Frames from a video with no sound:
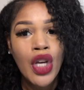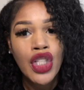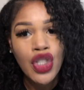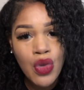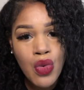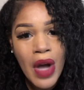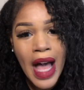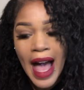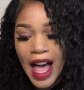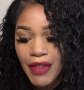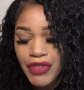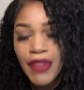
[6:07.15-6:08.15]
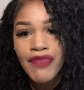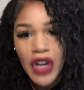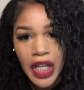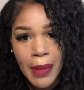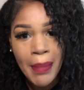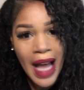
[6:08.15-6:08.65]
you have the
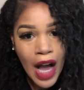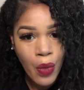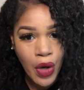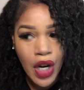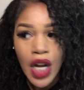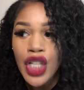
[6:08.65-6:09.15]
fucking power.